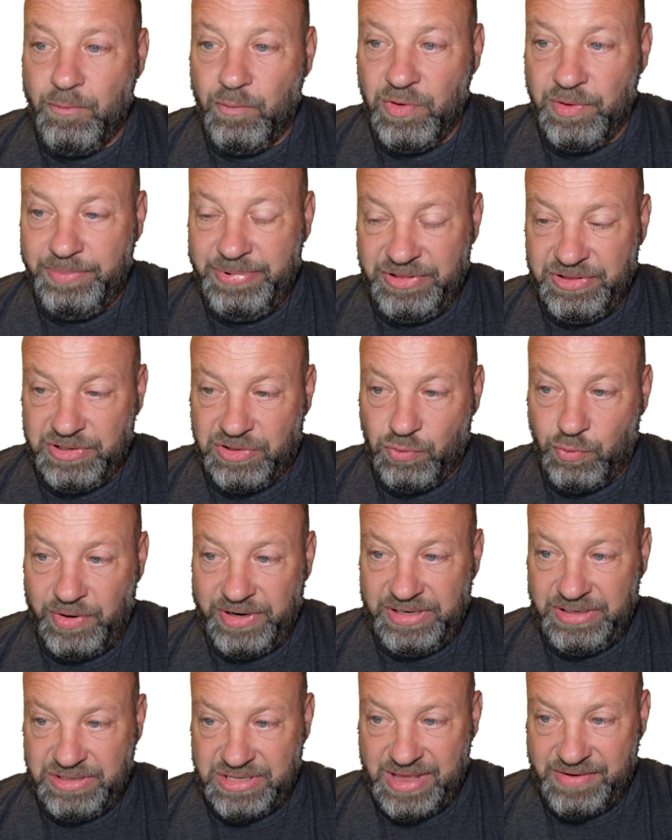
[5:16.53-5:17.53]
will be the
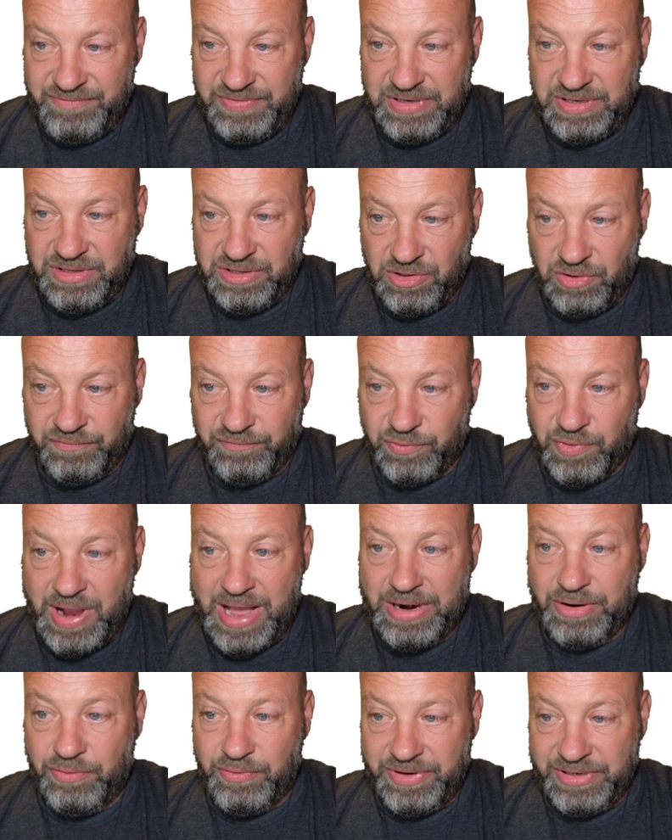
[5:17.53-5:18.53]
27
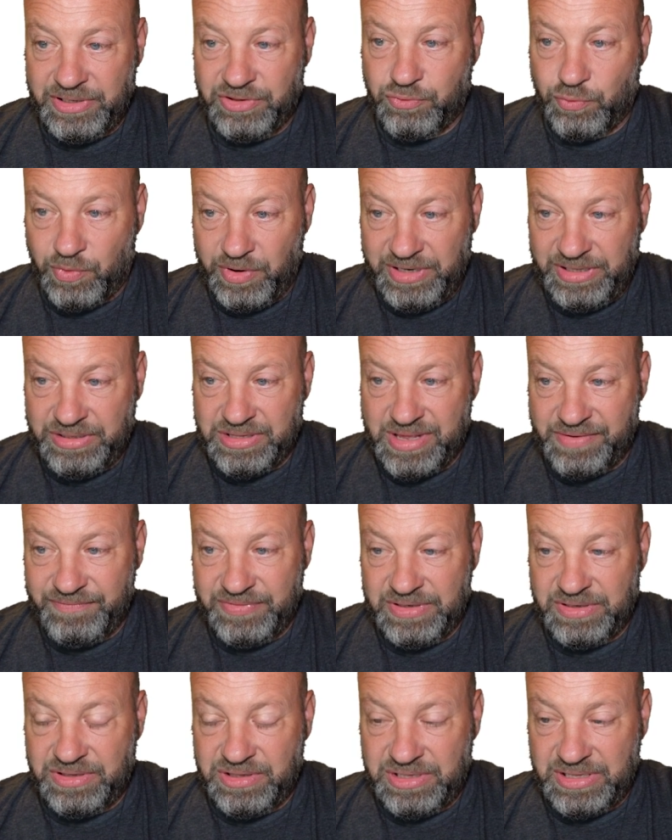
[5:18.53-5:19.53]
Silverado and the
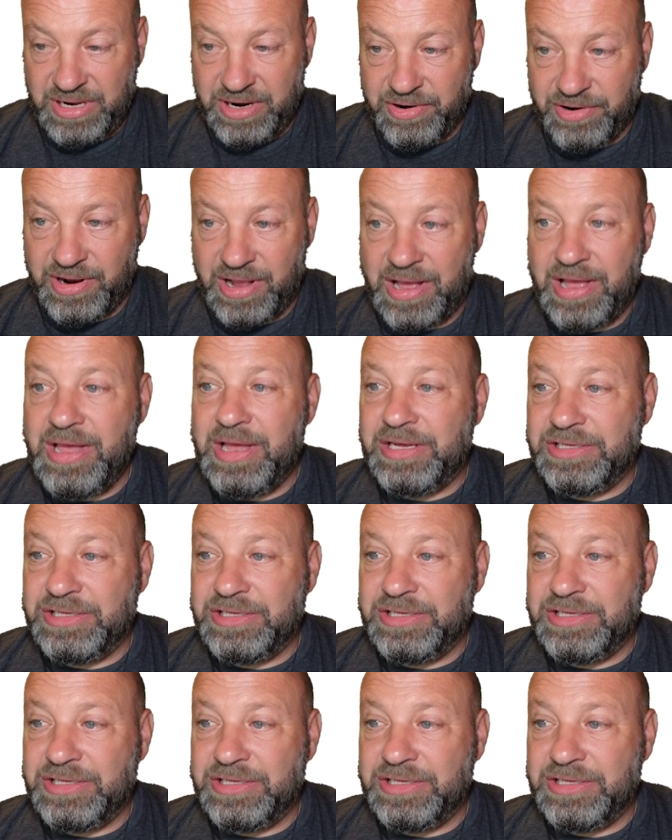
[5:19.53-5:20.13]
27 Sierra.